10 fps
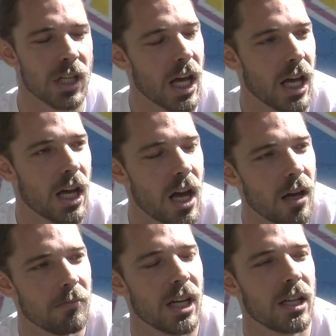Yeah,
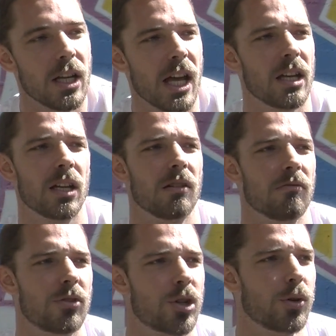I mean,
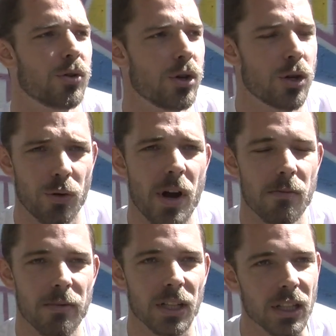getting true
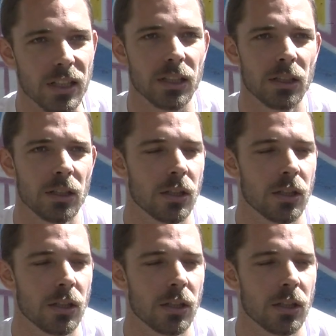credibility